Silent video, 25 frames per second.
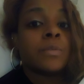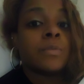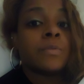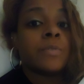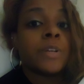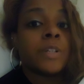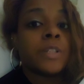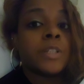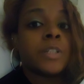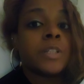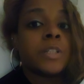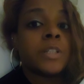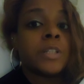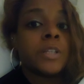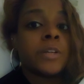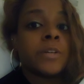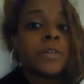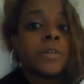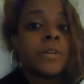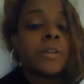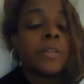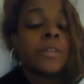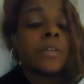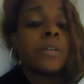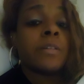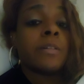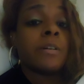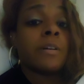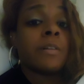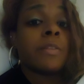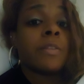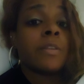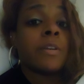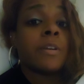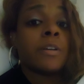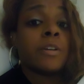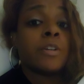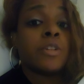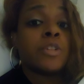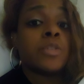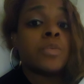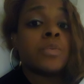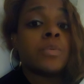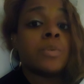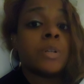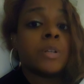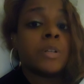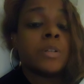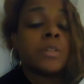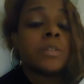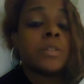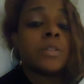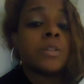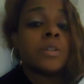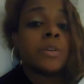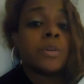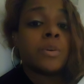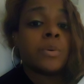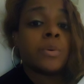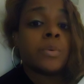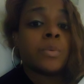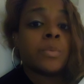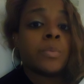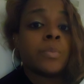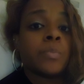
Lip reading: or vegetarian, there are things you need to do.